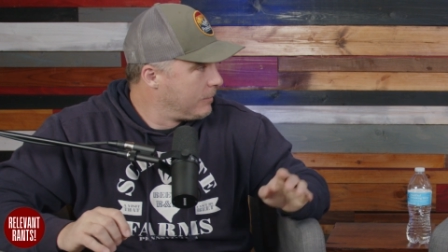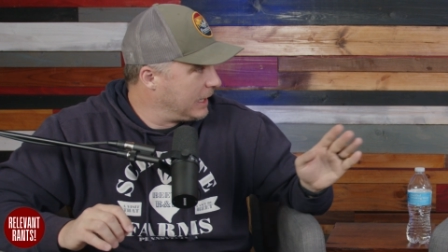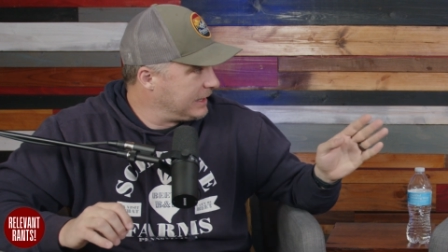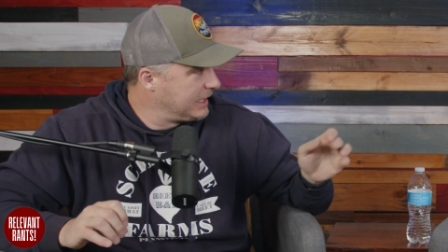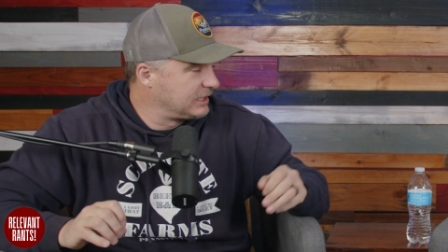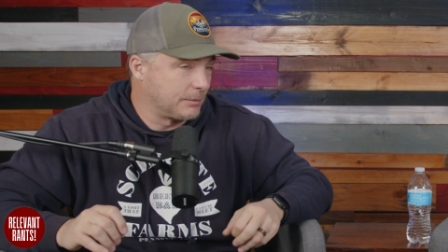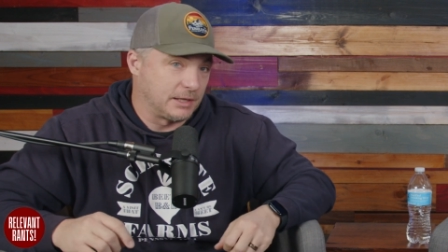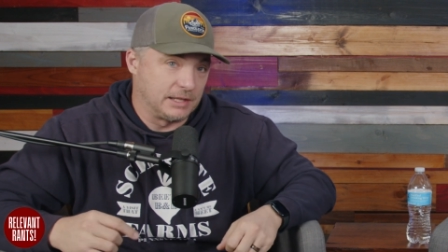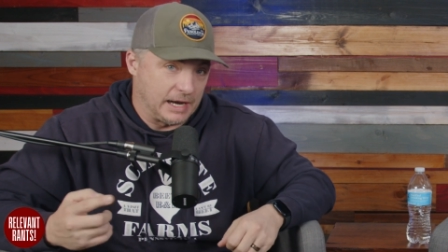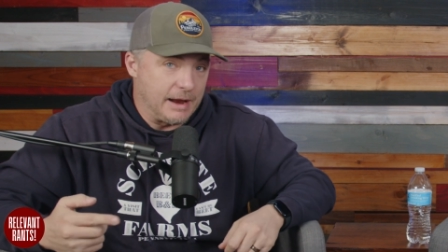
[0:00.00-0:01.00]
But I think
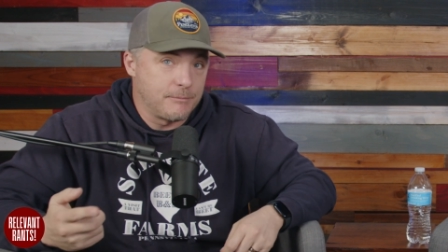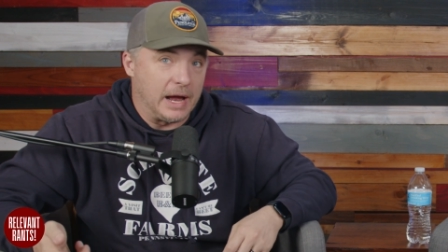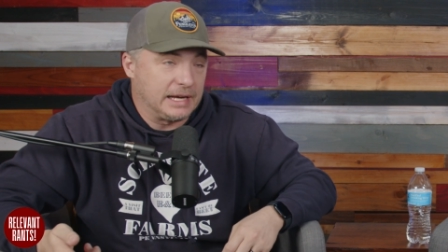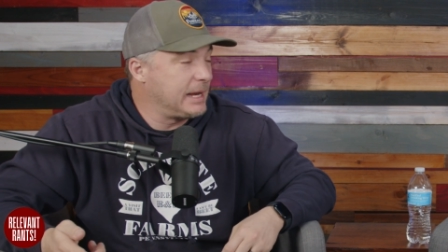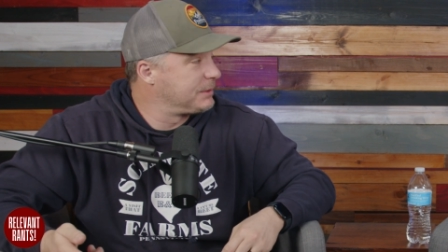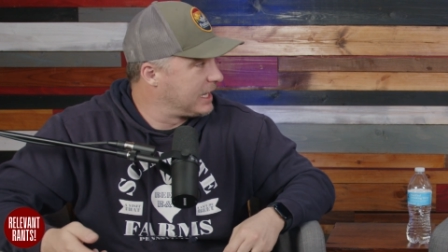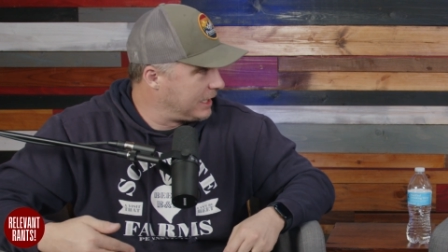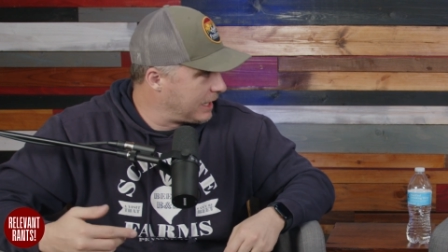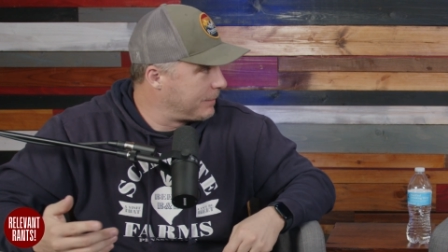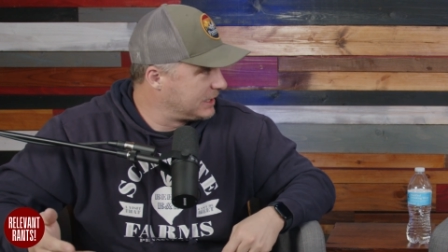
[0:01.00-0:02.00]
something that I keep
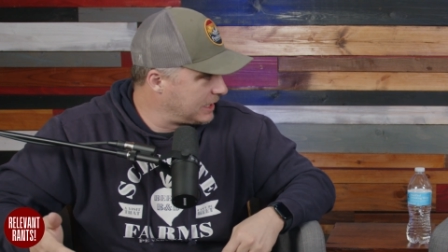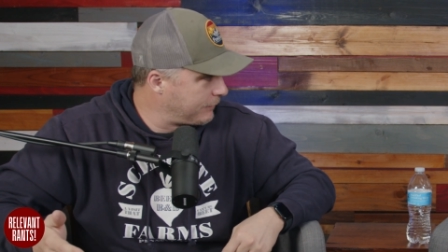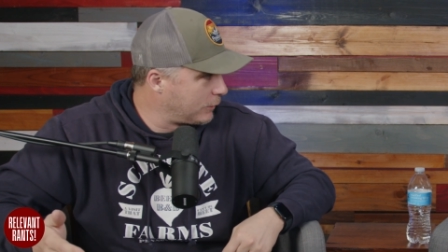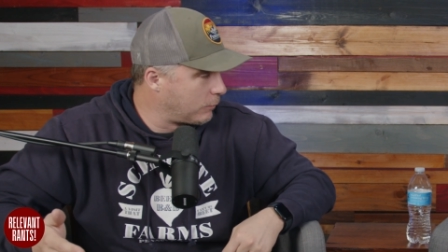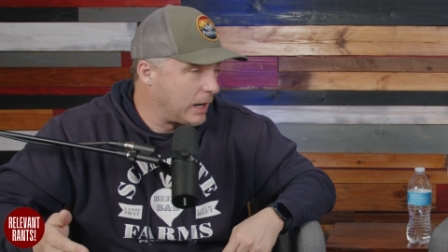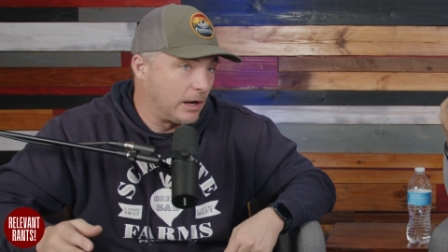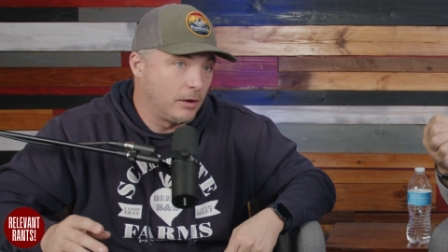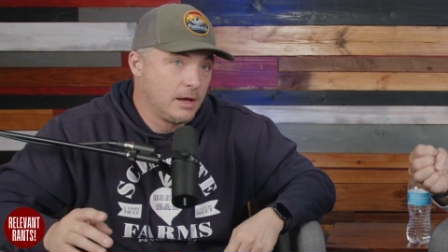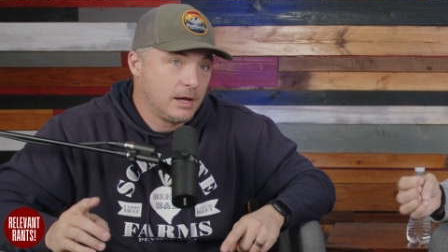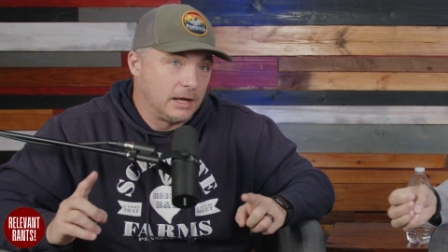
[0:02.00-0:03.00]
saying, and I've been saying for a while,